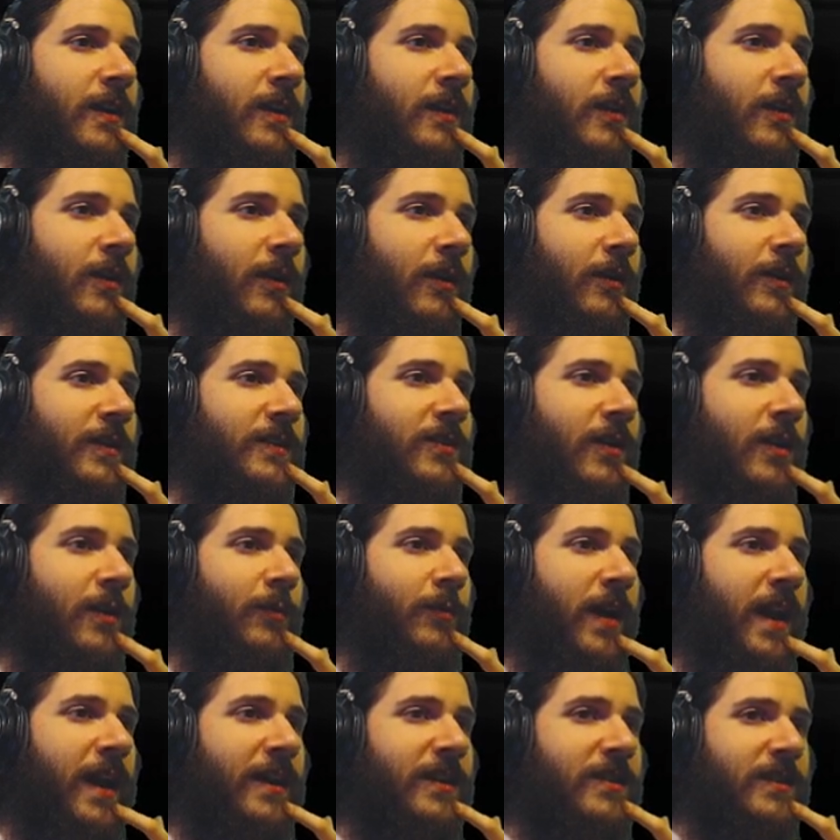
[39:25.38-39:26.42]
You could always try to
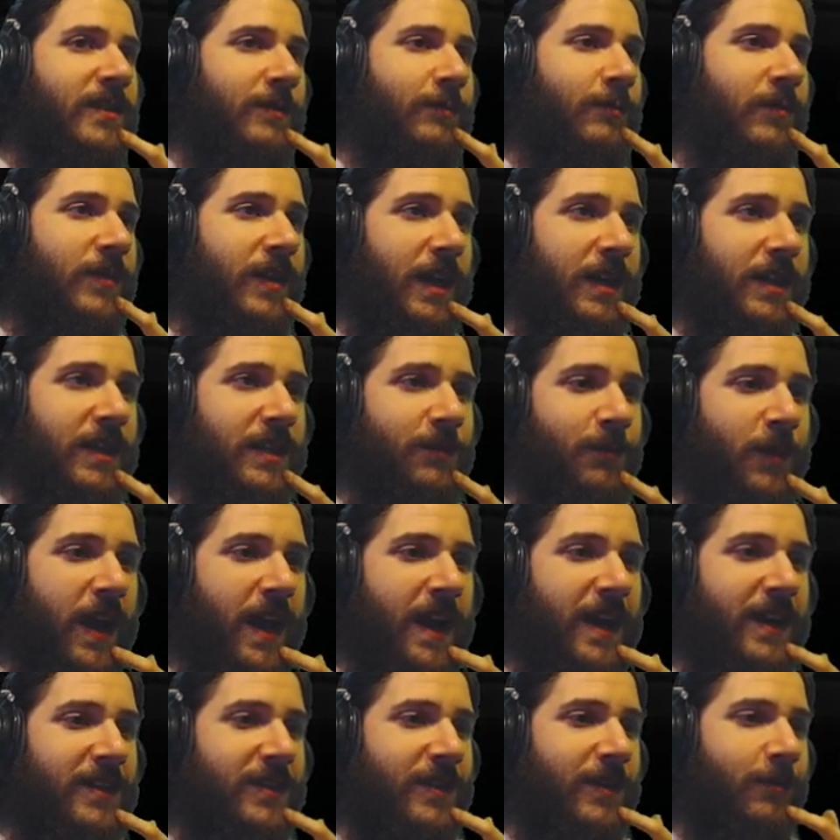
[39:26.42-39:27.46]
banish them. Yeah, just
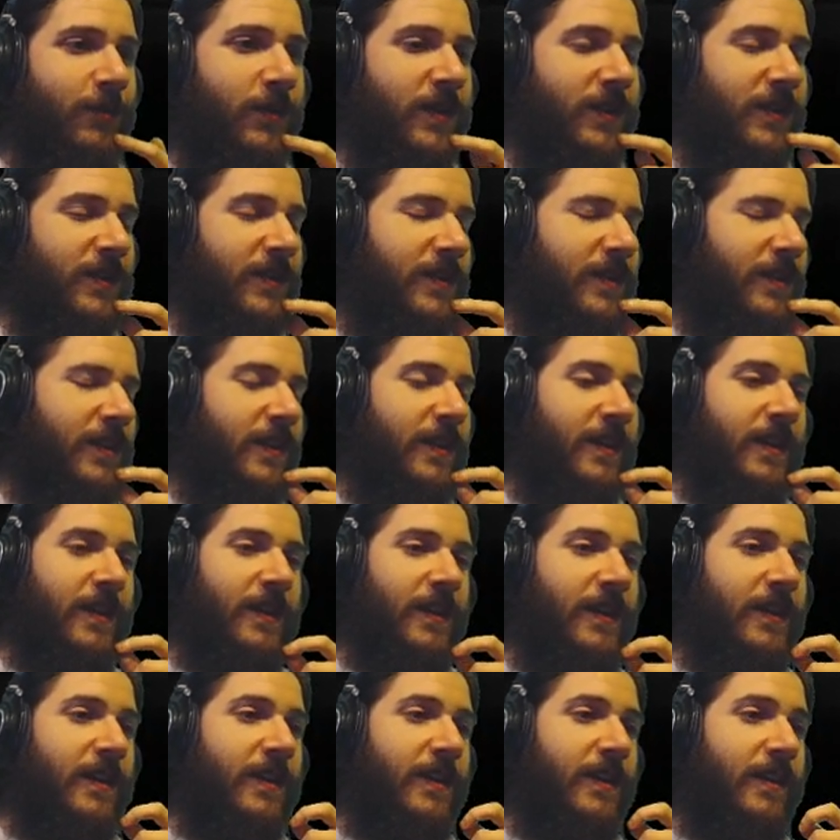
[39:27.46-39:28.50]
banish them, because
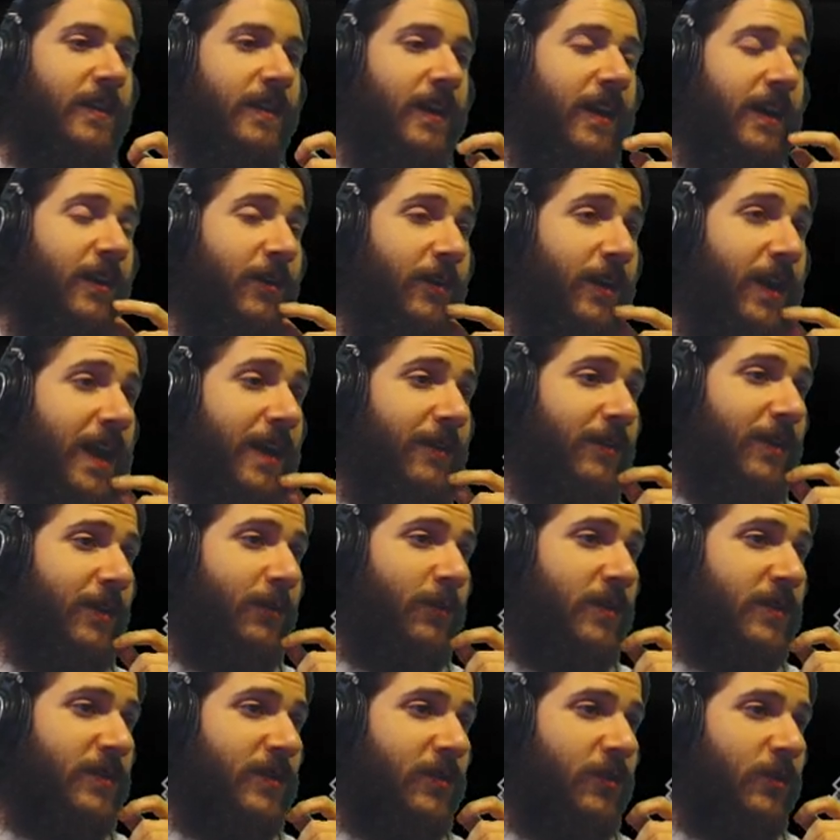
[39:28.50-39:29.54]
I don't have any
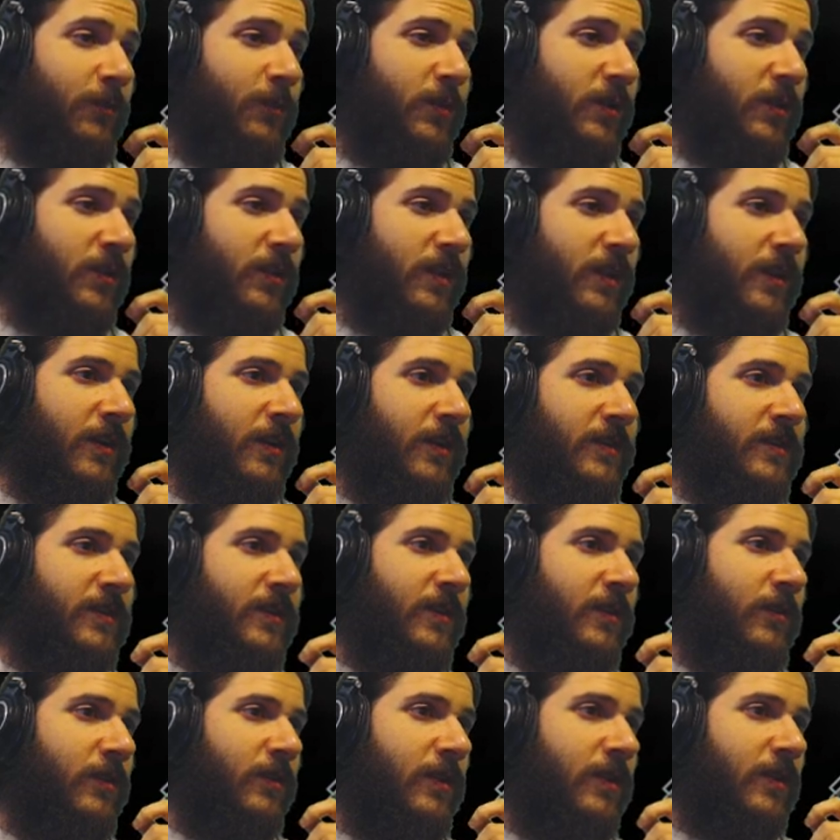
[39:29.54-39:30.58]
musical ability, and
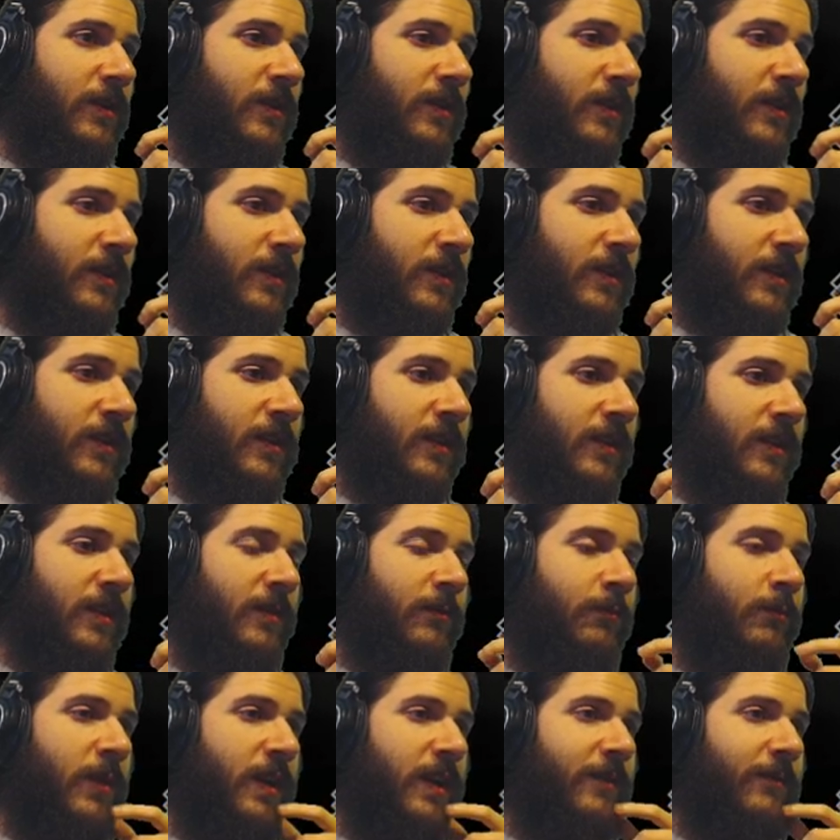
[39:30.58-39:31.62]
also
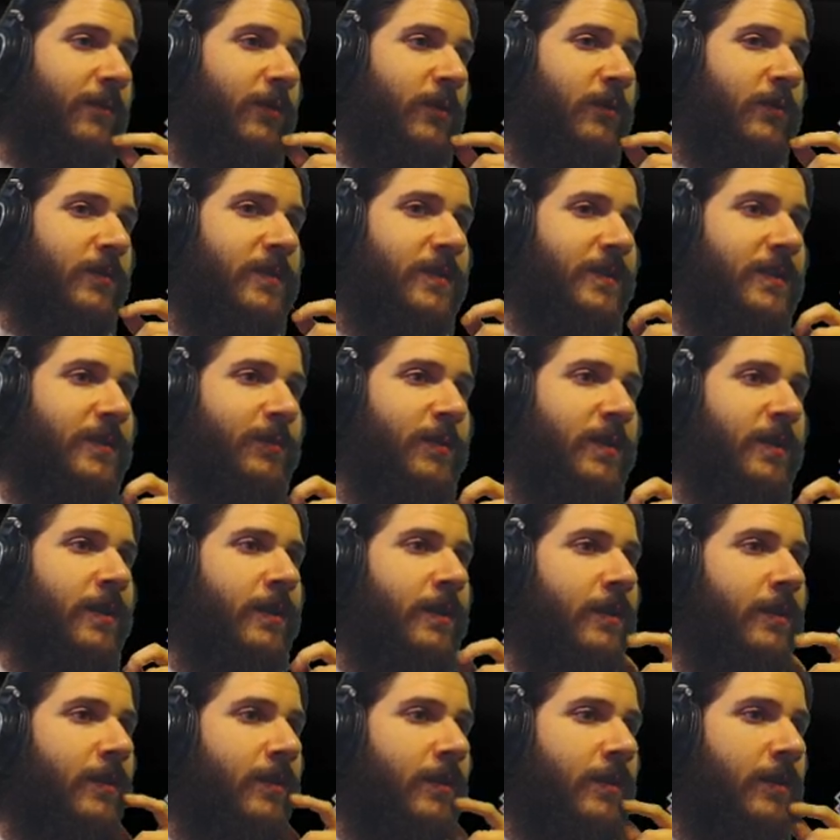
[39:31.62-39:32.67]
my influence has been
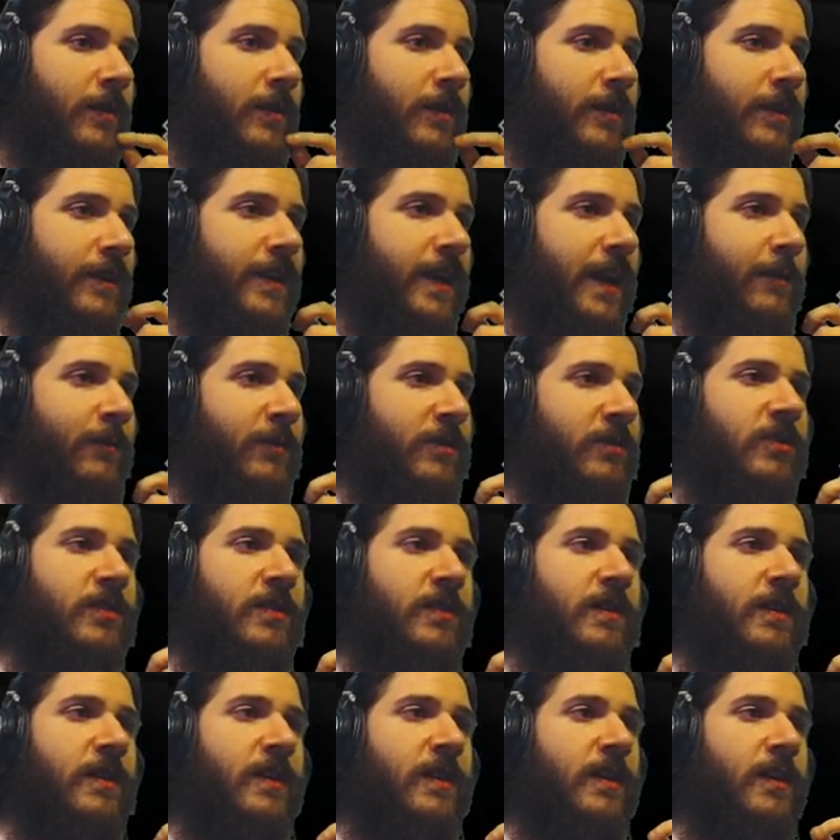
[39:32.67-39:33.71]

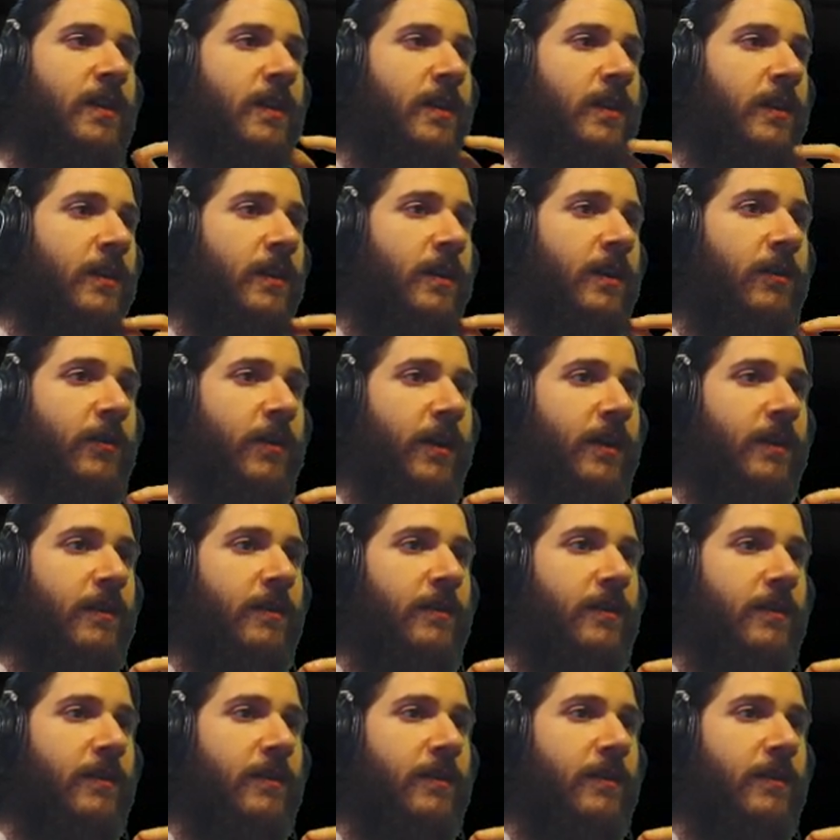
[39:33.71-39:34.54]
damaged. Okay.